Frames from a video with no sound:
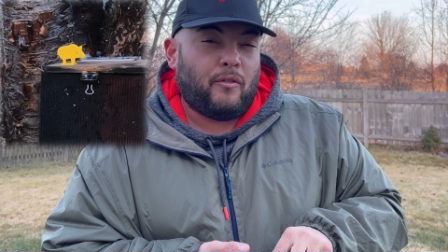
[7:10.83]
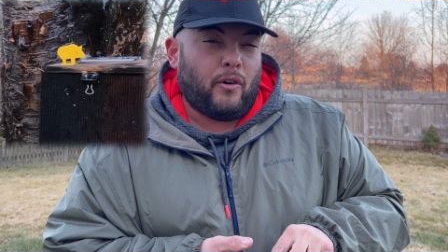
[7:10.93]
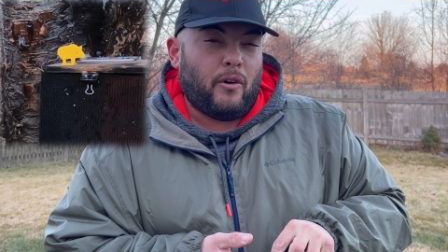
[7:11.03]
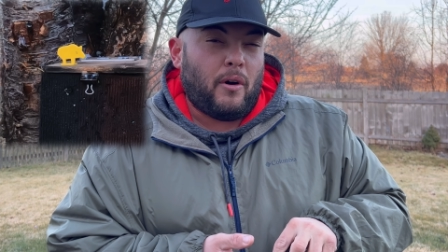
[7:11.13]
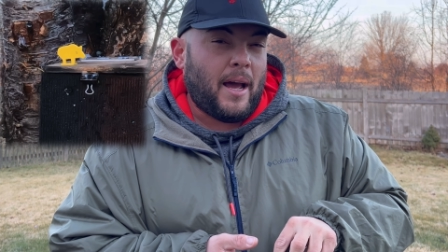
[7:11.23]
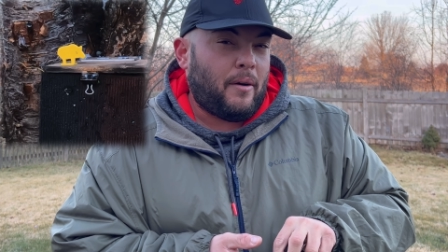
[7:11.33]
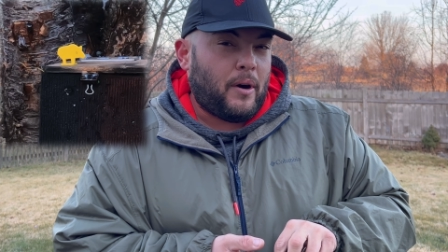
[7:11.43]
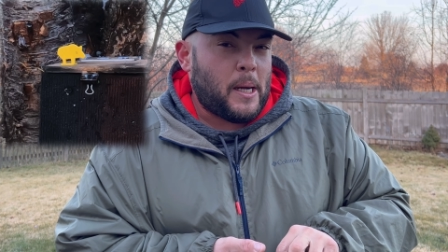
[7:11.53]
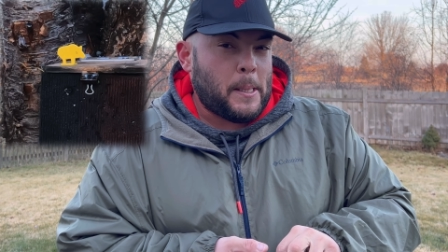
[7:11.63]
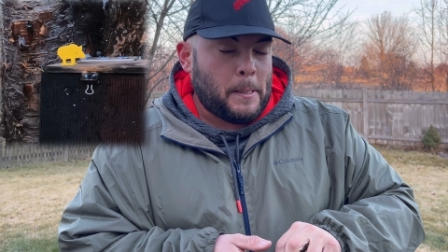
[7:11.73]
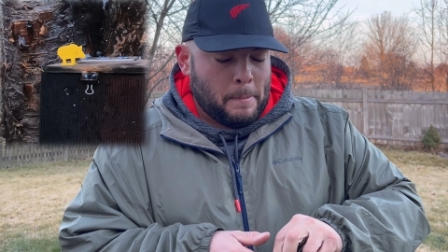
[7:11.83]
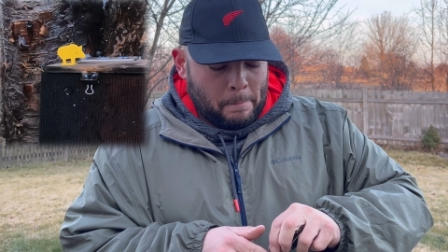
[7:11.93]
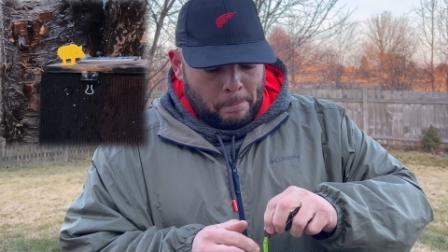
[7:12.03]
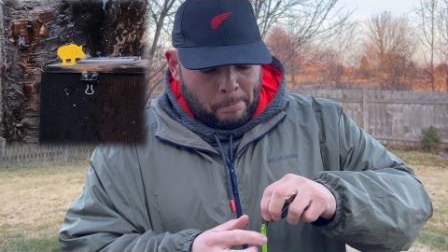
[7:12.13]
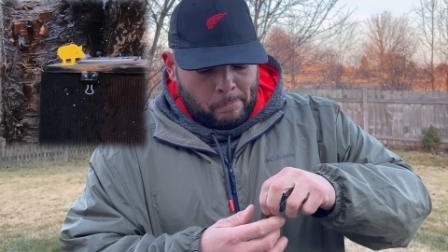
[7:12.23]
for right around
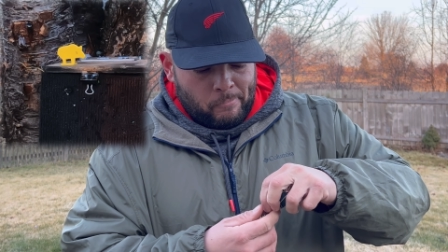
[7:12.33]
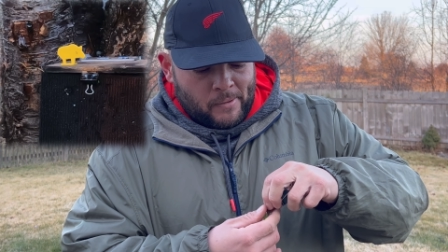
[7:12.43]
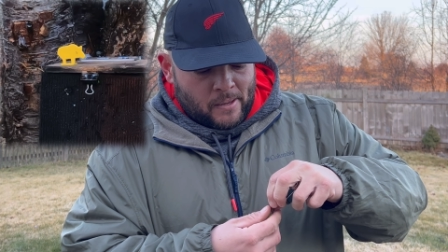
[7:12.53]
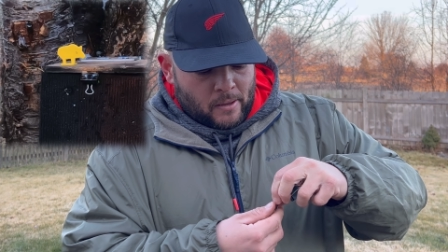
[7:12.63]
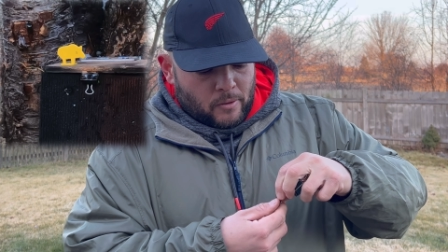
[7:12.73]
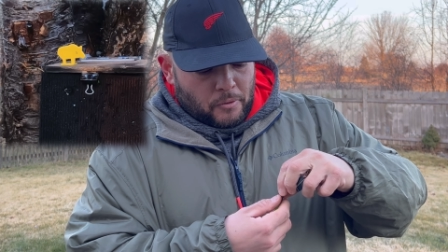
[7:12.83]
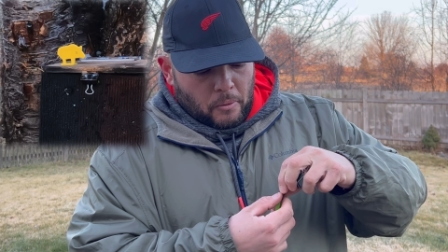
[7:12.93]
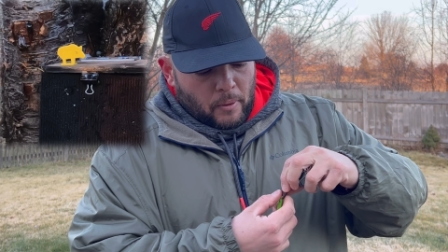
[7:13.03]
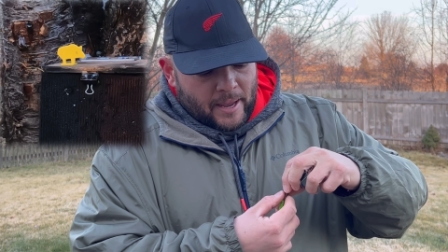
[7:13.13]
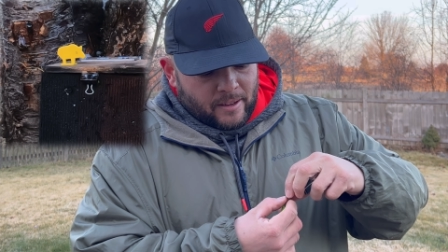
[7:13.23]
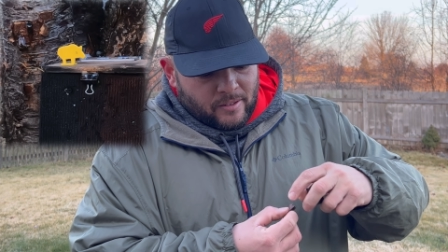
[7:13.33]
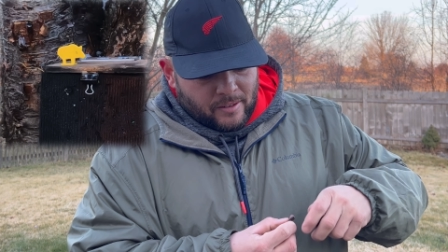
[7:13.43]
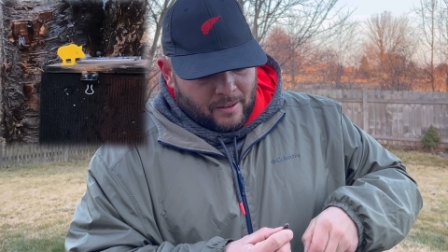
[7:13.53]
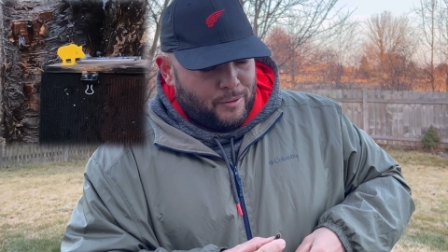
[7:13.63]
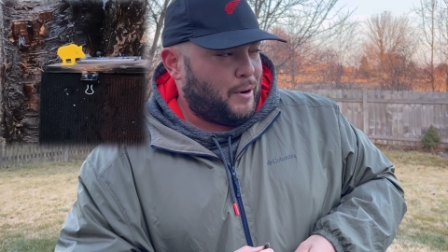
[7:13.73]
two weeks,
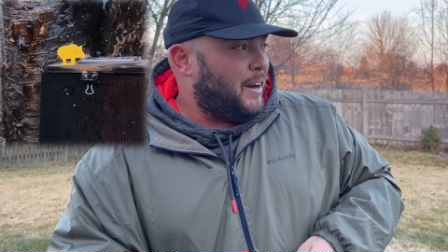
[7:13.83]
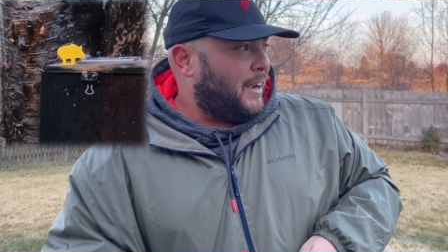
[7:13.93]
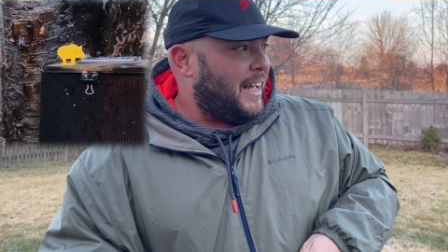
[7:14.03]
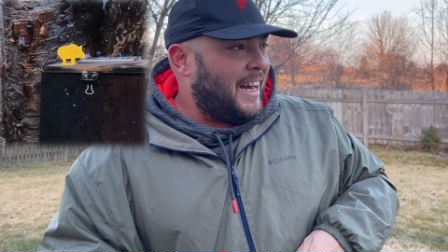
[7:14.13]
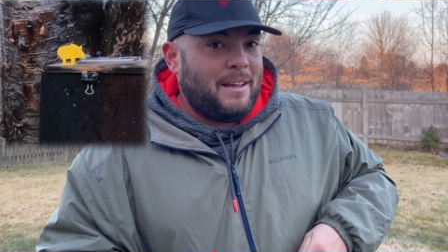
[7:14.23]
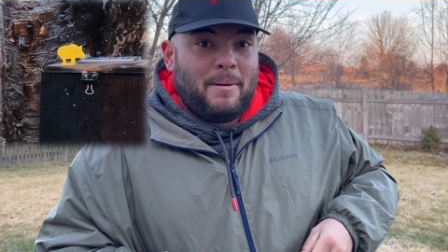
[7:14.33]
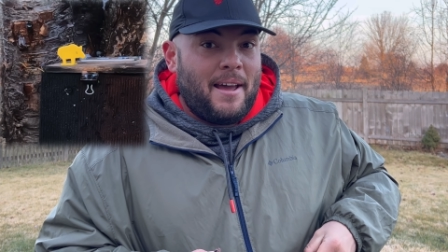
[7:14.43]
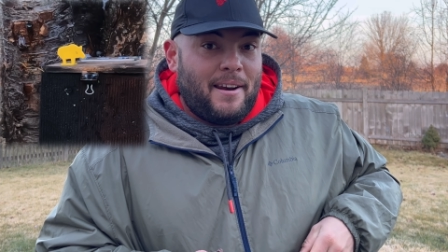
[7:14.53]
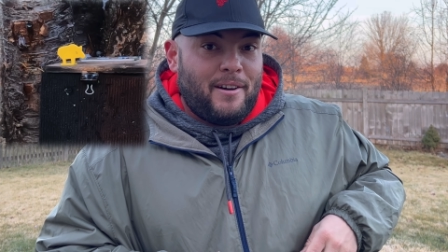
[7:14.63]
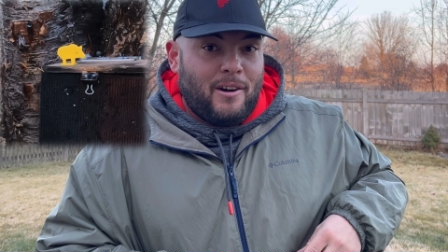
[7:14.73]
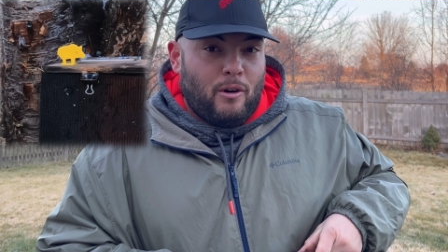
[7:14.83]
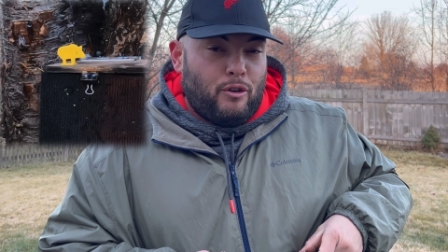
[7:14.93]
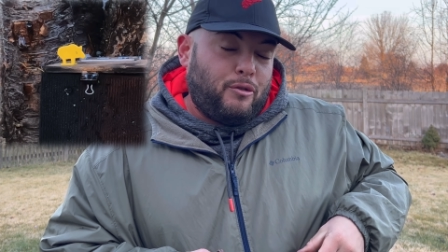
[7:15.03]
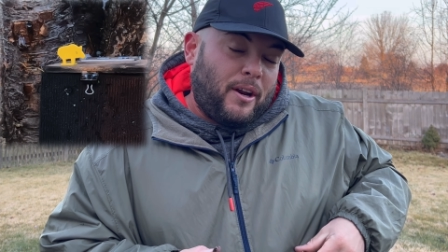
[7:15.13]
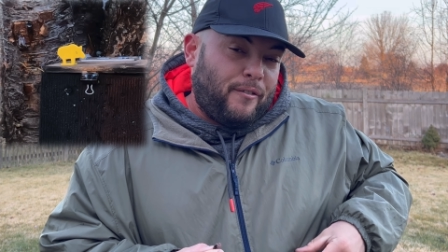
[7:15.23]
trying to get any better or
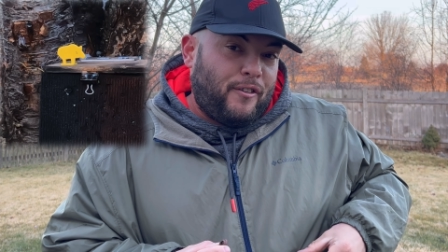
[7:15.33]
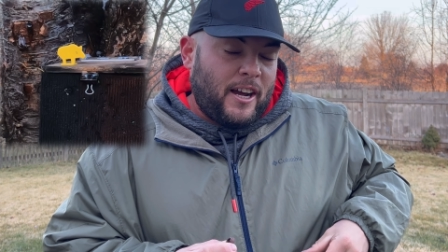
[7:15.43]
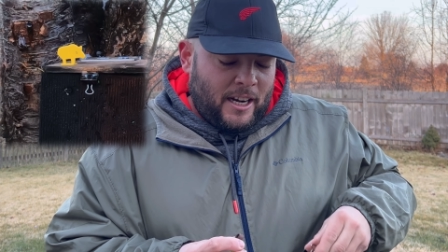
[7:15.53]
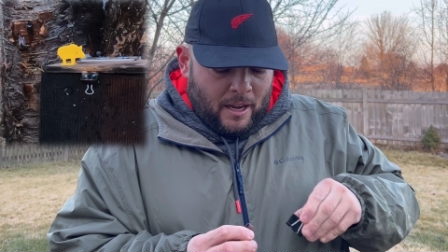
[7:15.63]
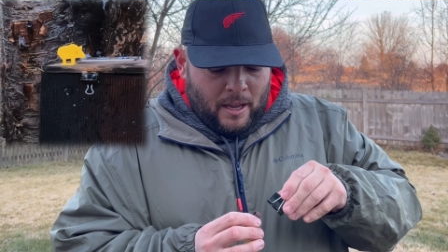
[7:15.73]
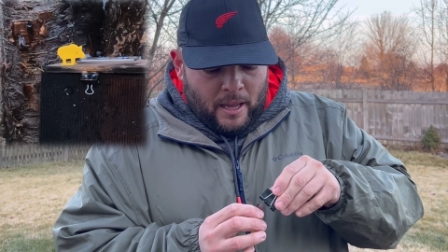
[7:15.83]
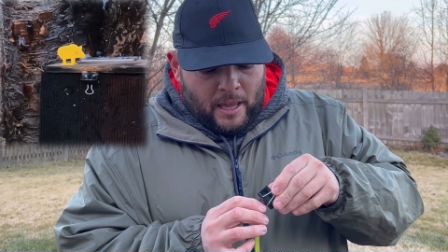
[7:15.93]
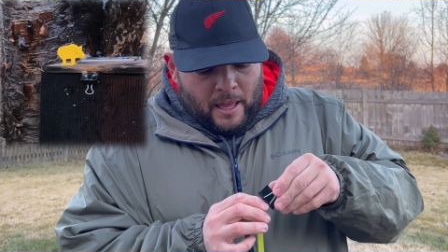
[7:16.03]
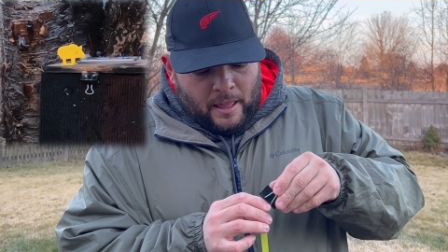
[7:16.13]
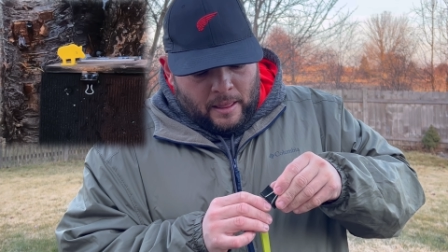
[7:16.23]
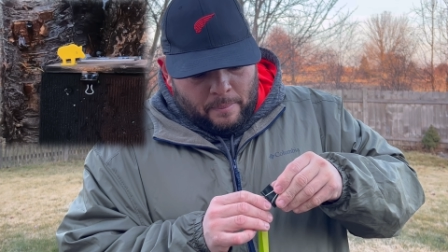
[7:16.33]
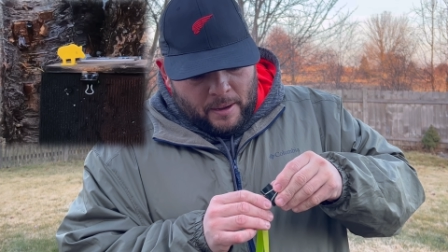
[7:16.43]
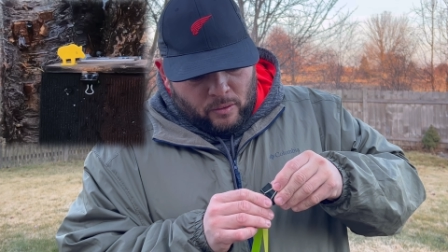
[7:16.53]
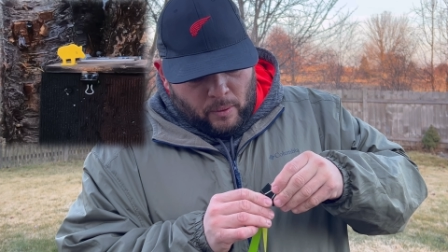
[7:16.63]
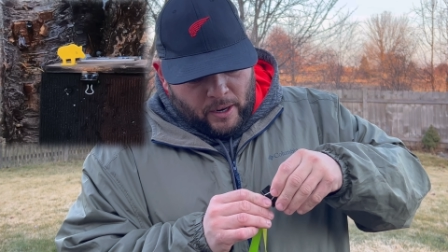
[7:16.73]
trying to find the
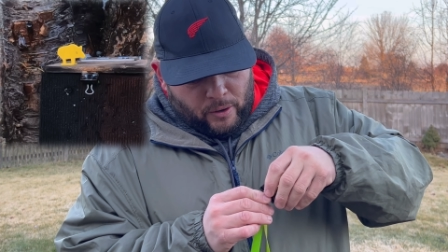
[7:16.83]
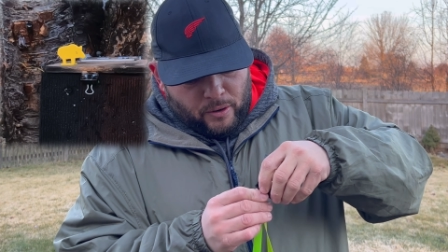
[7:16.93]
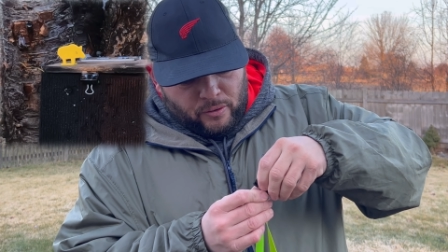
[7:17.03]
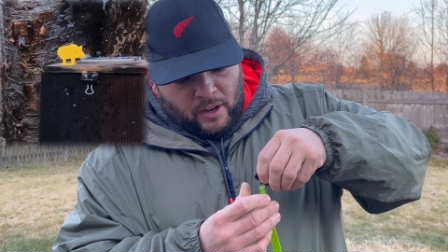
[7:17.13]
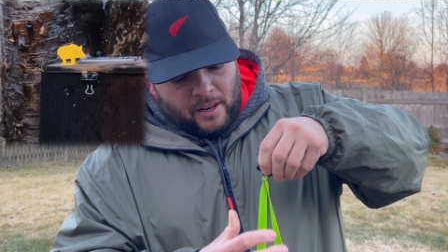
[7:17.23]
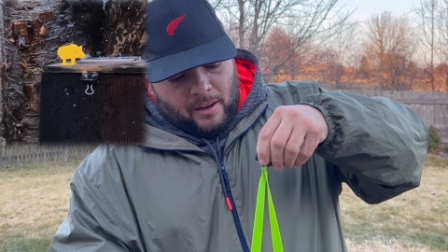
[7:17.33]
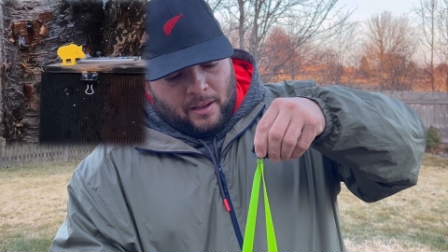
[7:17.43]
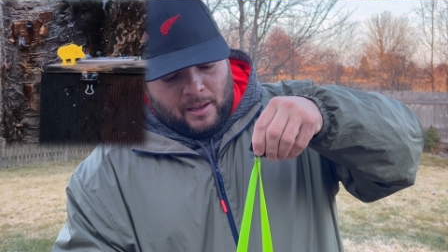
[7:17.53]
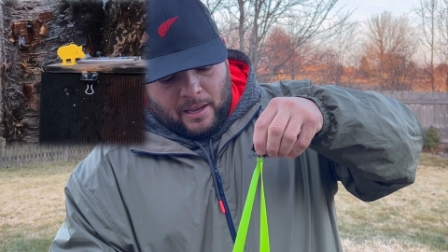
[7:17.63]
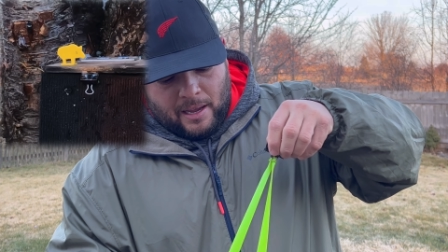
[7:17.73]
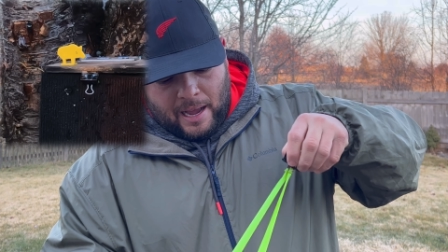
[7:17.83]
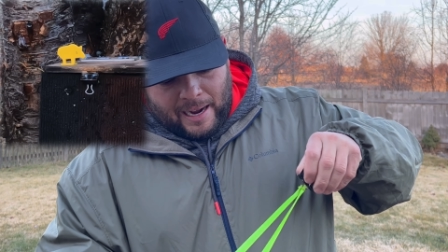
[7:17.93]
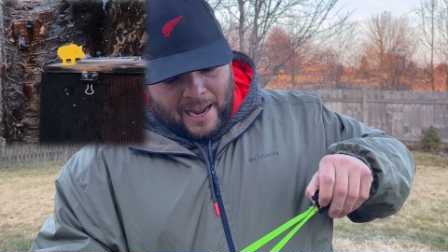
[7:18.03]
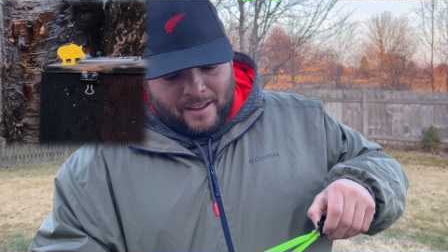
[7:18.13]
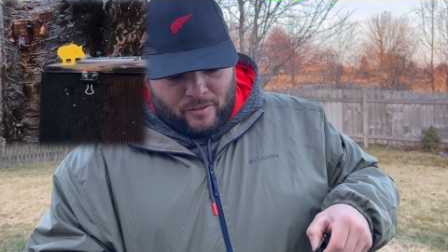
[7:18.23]
best way to use it. And guys,